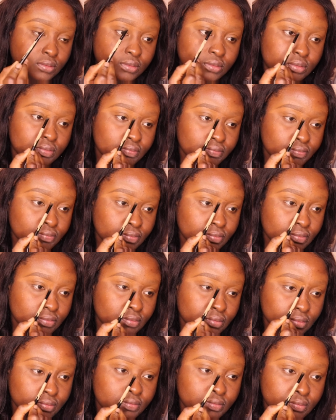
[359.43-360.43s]
just to
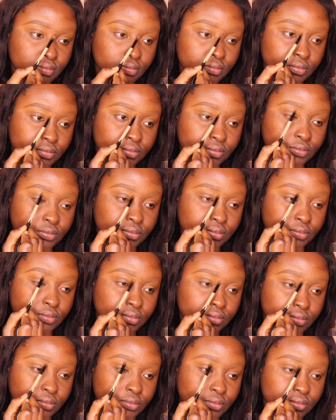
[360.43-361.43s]
give me this
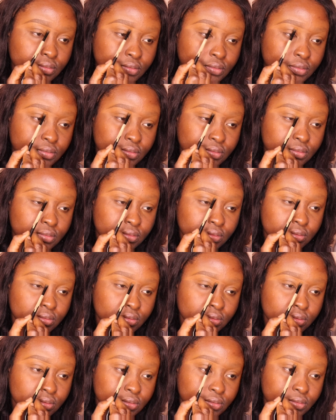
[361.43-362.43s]
flawless brow
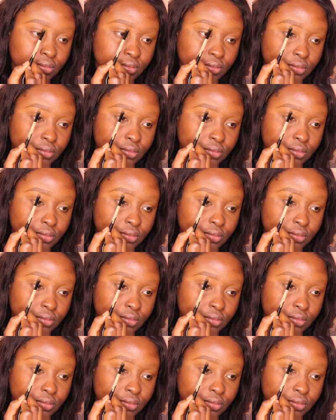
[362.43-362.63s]
finish.